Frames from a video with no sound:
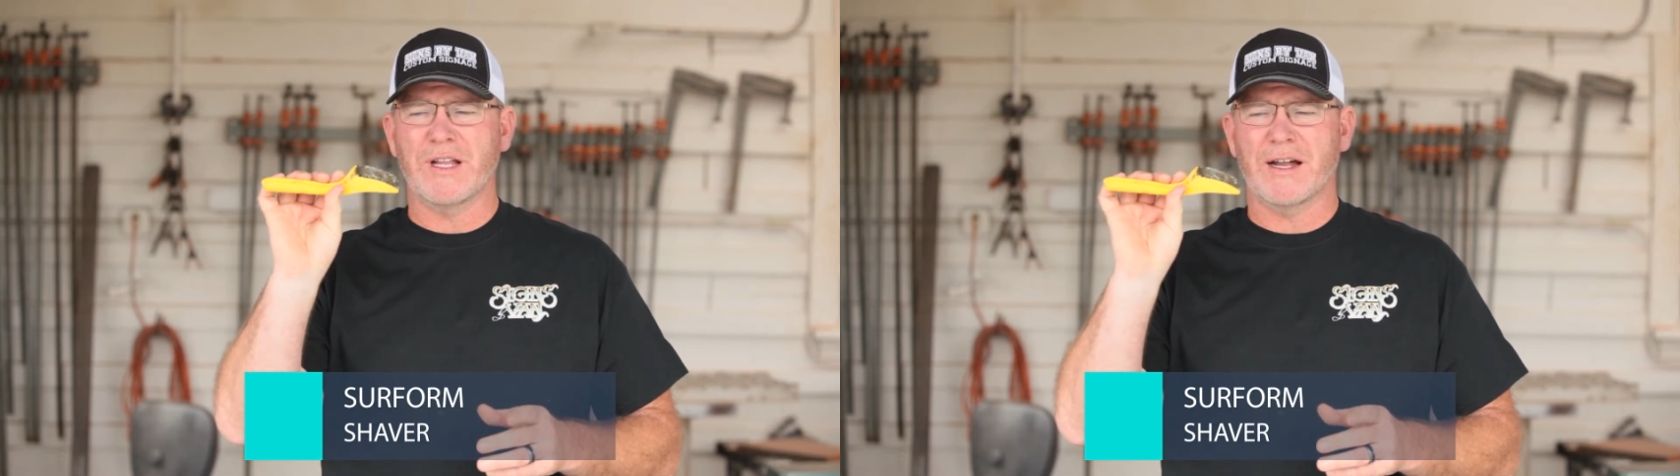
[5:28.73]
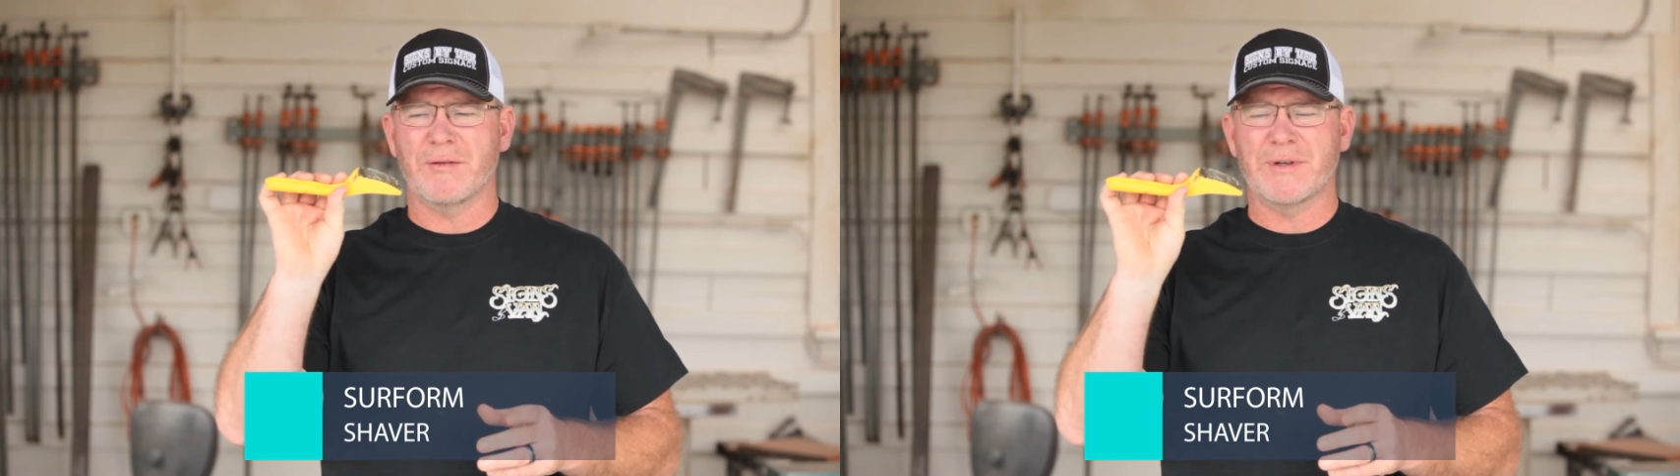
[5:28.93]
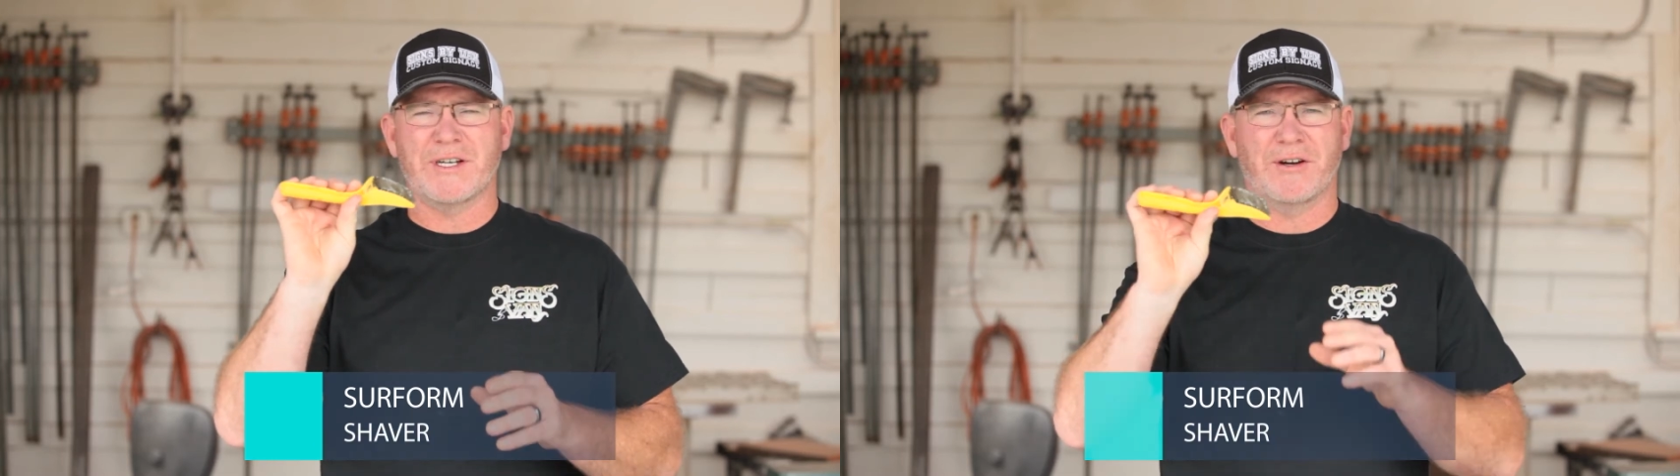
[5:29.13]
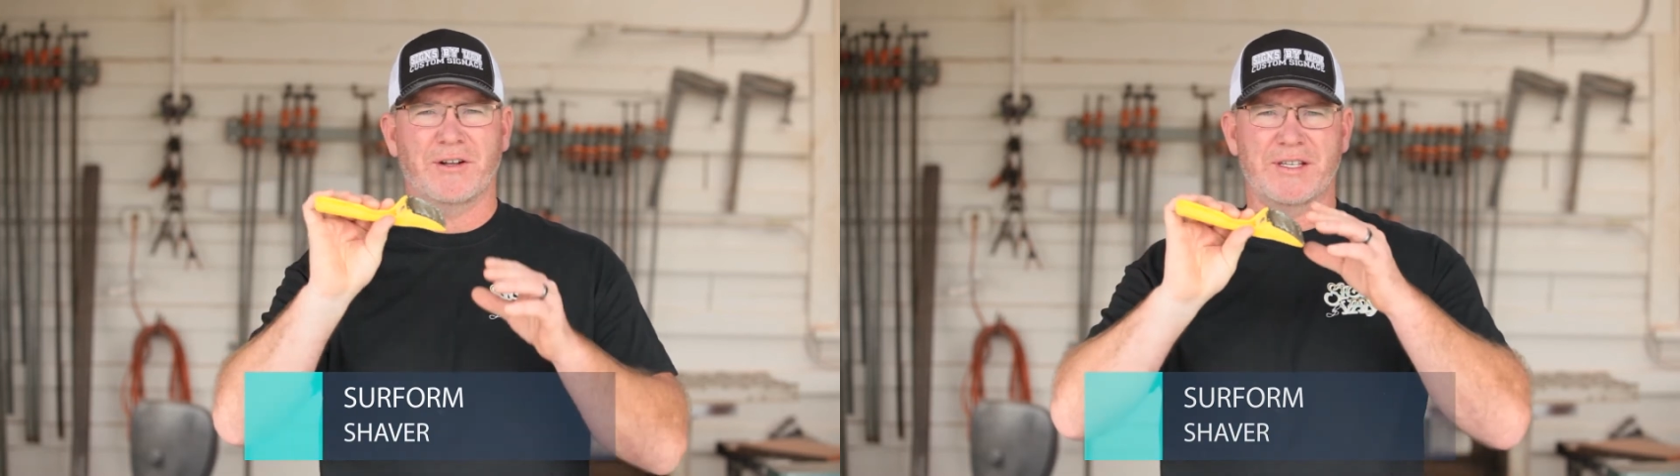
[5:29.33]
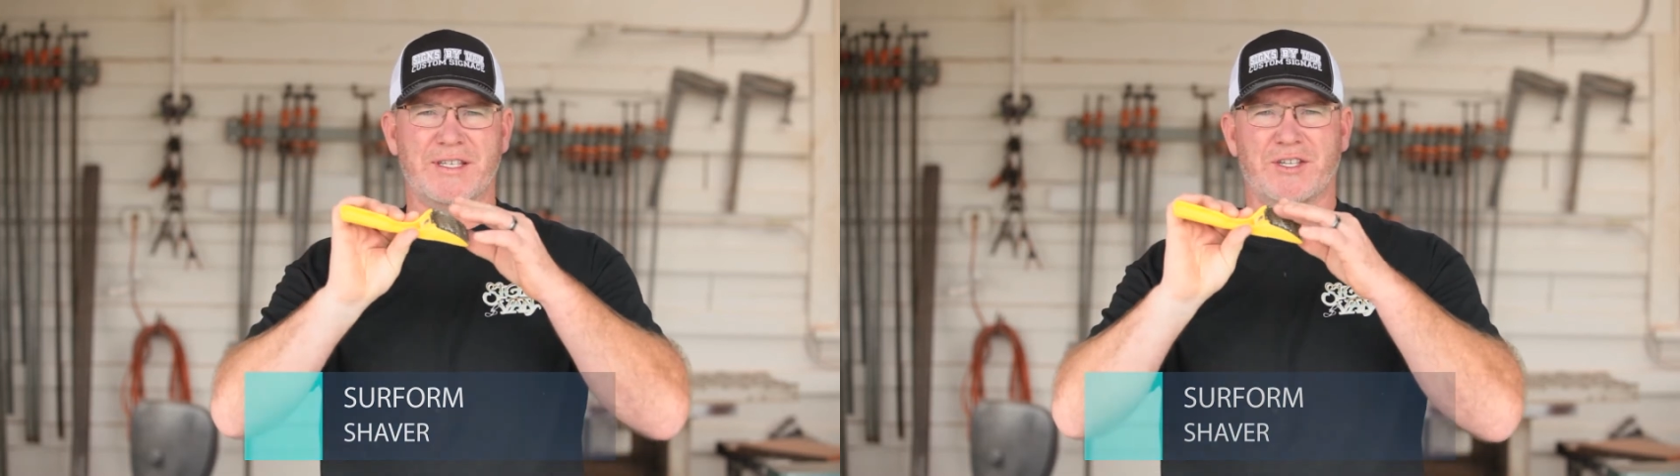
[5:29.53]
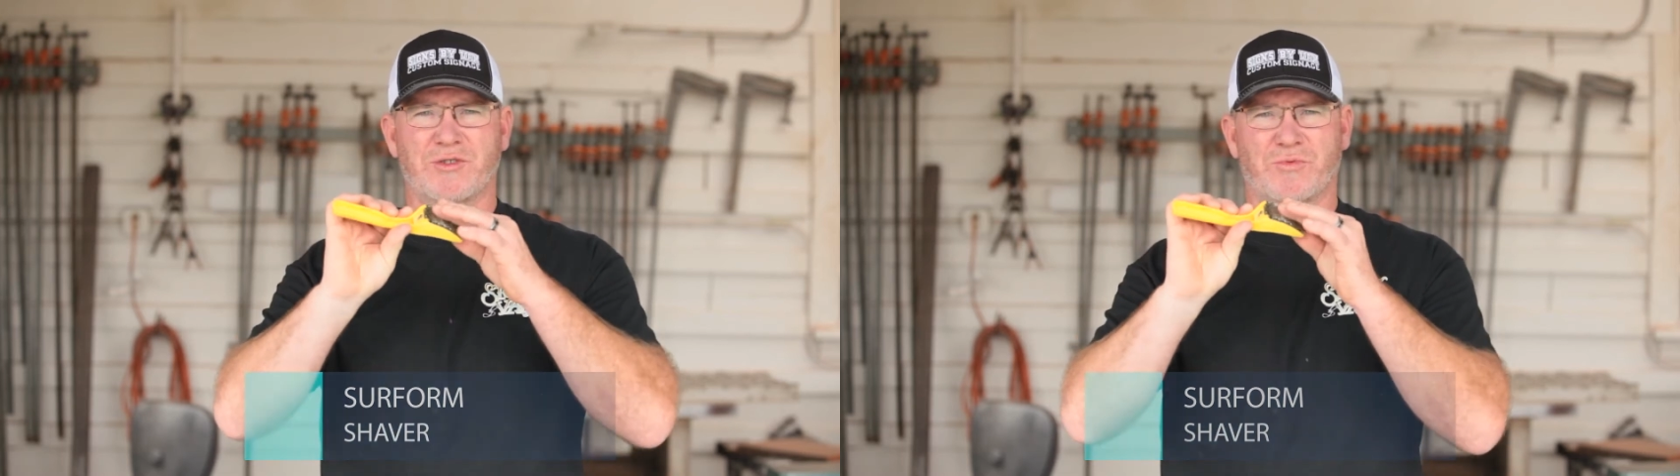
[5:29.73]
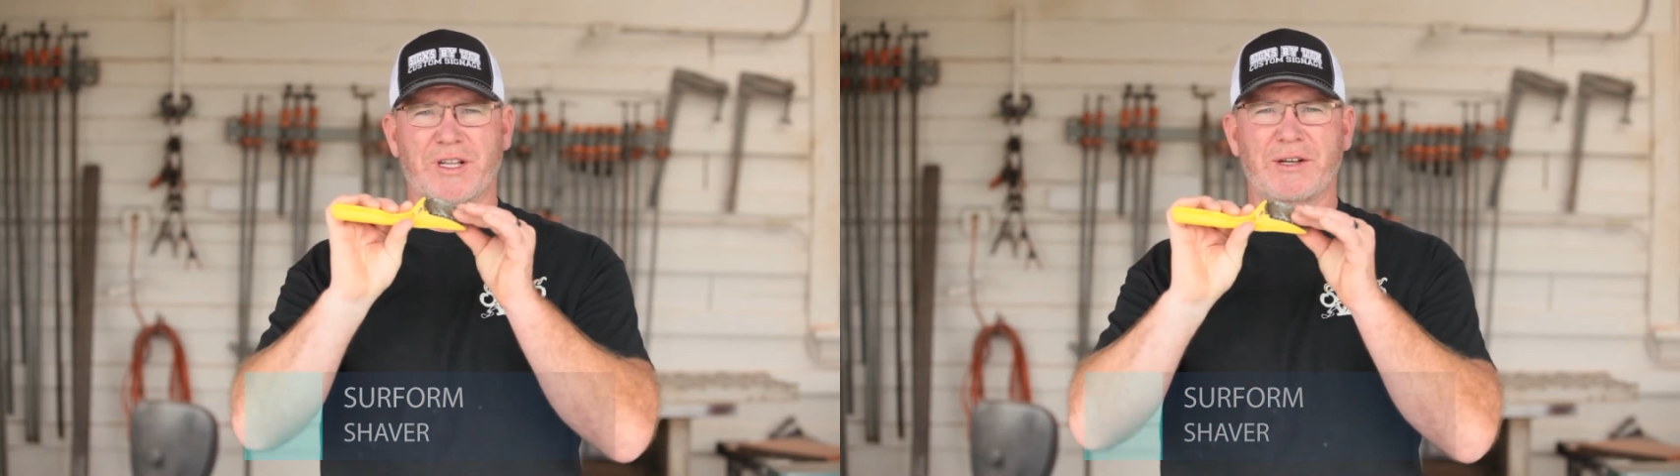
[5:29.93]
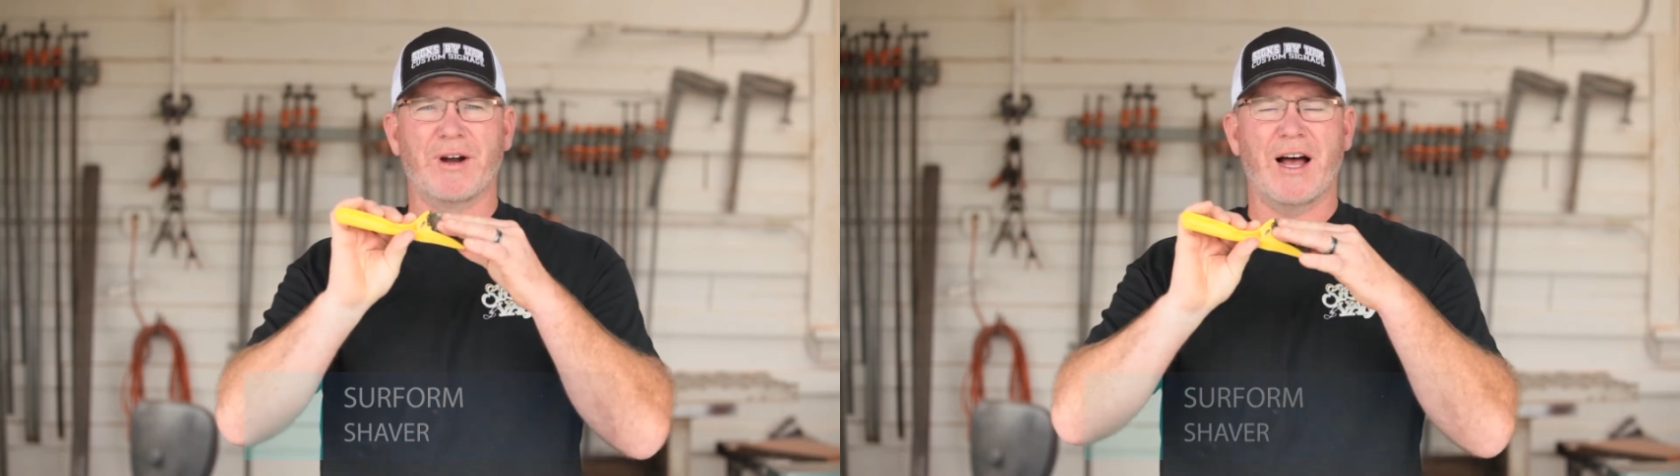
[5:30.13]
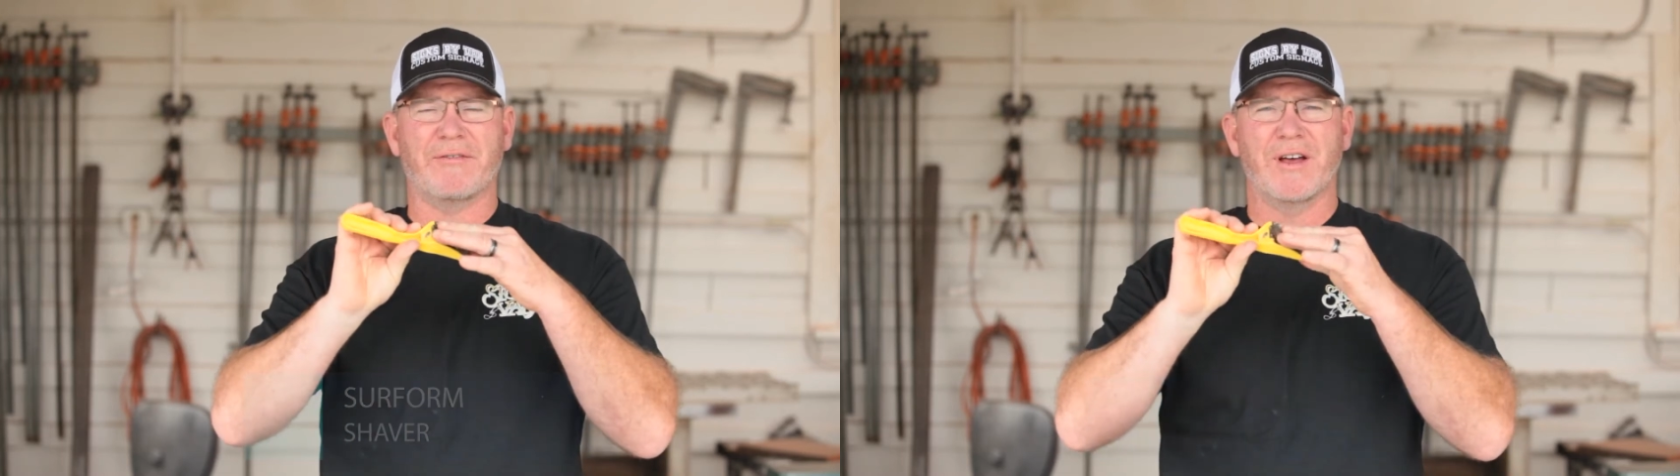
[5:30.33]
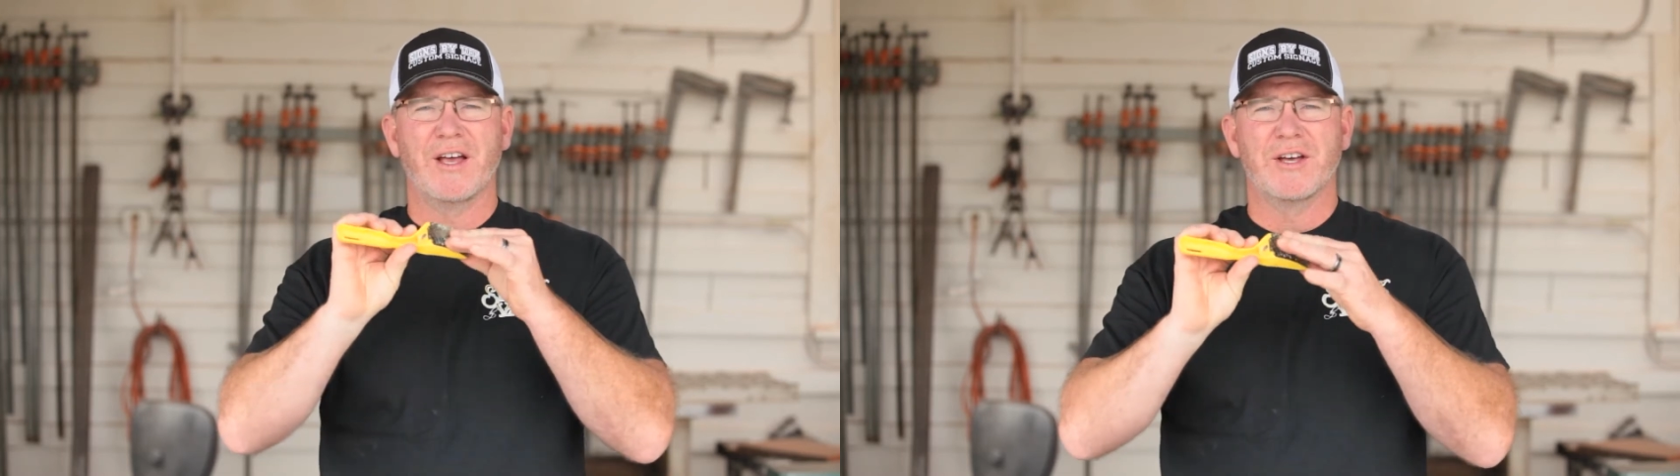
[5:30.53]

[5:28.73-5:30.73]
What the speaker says: a lot of the material is this is really rough.